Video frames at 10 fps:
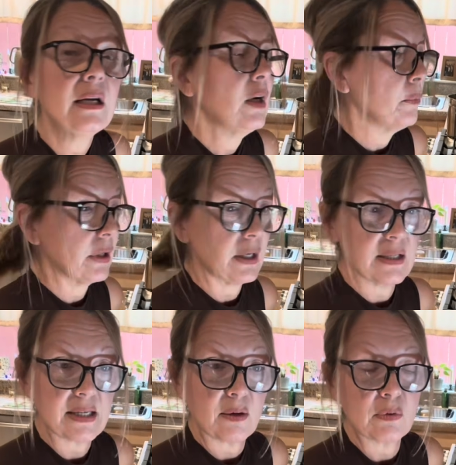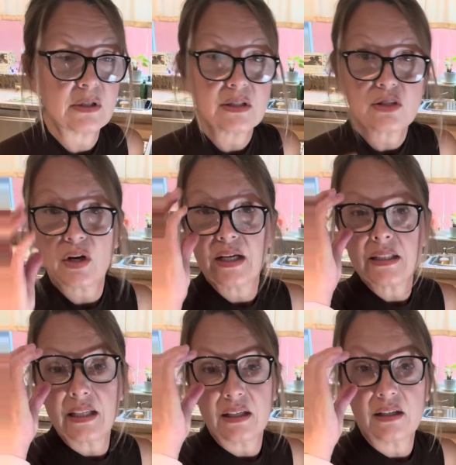because I was trying to
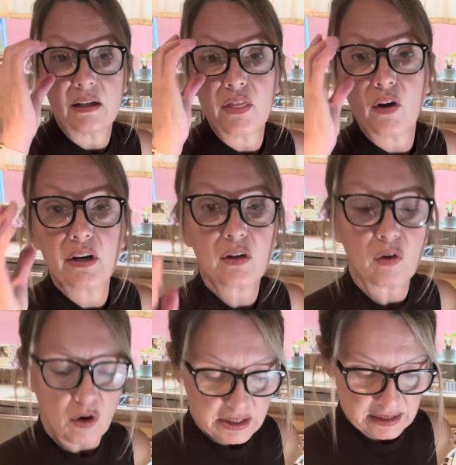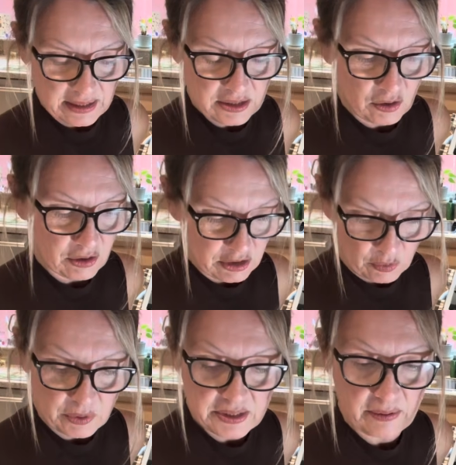get a thought across and I started
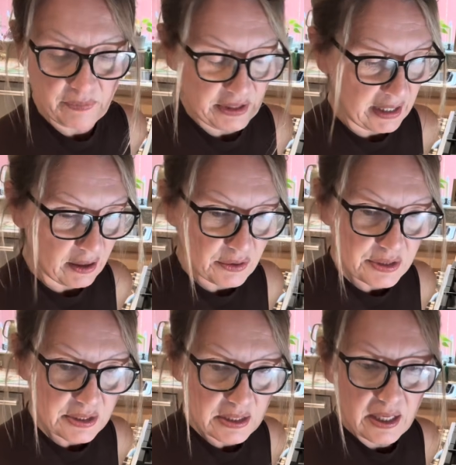doing something else